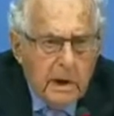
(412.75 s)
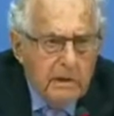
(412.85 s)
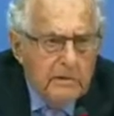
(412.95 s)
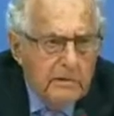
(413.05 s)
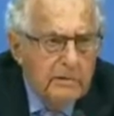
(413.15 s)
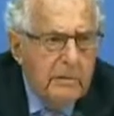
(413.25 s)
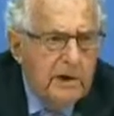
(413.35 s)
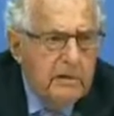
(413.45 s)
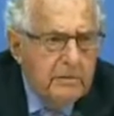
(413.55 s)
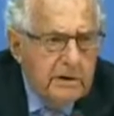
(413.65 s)
Our
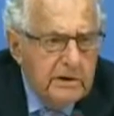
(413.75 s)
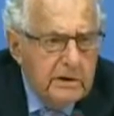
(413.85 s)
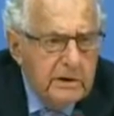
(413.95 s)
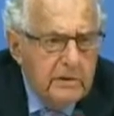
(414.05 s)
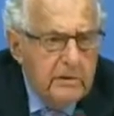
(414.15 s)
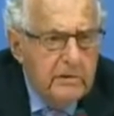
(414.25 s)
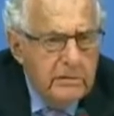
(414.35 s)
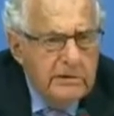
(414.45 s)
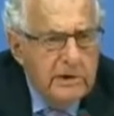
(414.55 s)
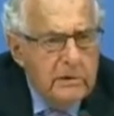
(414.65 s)
responsibility is to
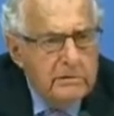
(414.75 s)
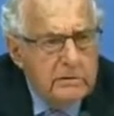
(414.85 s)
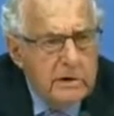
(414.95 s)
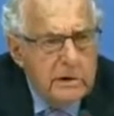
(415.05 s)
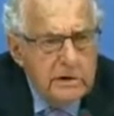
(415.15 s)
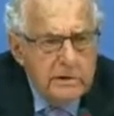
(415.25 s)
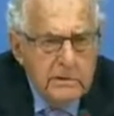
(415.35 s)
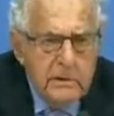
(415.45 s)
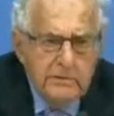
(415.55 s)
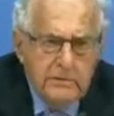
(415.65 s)
reach out
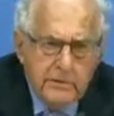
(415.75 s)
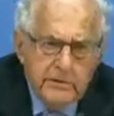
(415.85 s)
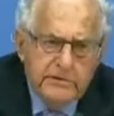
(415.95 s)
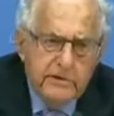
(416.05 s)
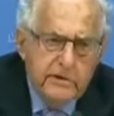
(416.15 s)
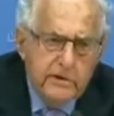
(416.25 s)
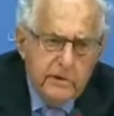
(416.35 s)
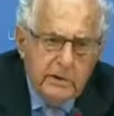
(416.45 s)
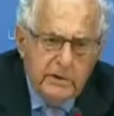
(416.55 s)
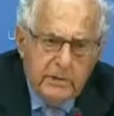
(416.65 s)
first to the
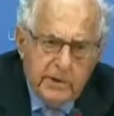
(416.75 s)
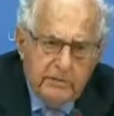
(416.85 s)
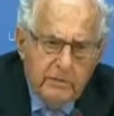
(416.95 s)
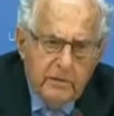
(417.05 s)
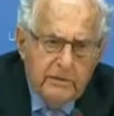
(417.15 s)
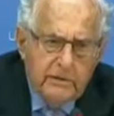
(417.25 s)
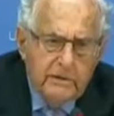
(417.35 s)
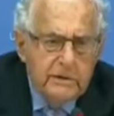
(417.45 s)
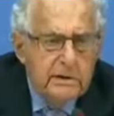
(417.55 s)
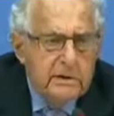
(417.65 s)
U.S. peace
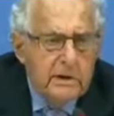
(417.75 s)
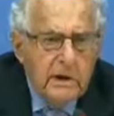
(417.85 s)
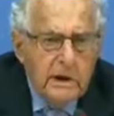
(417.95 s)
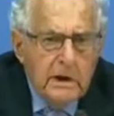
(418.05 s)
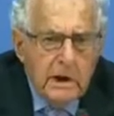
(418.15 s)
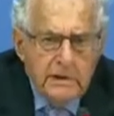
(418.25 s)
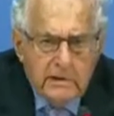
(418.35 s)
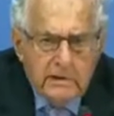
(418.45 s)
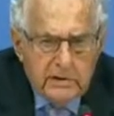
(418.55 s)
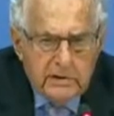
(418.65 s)
movement and
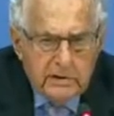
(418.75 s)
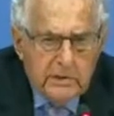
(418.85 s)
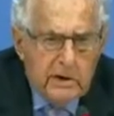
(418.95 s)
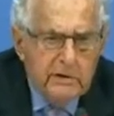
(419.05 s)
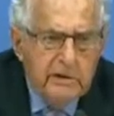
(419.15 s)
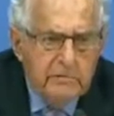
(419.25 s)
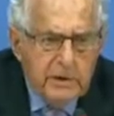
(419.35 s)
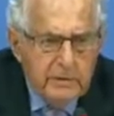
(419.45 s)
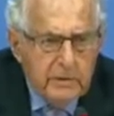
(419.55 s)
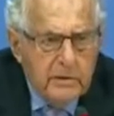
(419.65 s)
then to the American
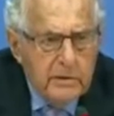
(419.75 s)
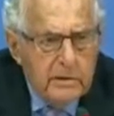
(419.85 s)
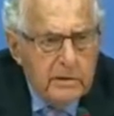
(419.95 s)
people.